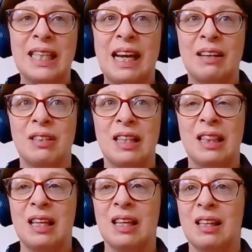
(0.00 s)
Already out
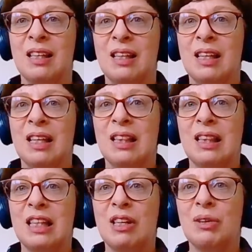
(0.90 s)
in the
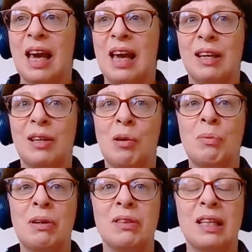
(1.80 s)
UK and
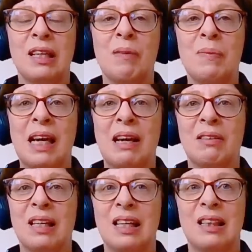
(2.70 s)
Commonwealth, and coming
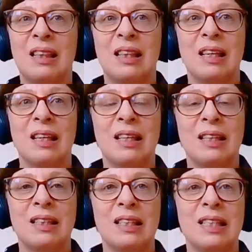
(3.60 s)
out in
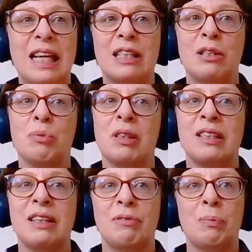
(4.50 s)
the States
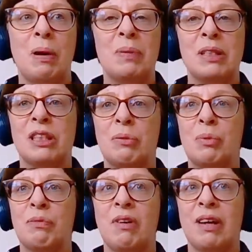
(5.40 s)
with a different
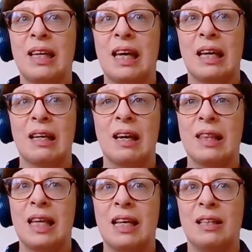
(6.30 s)
publisher, with Viking,
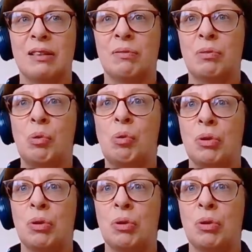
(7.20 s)
at the end of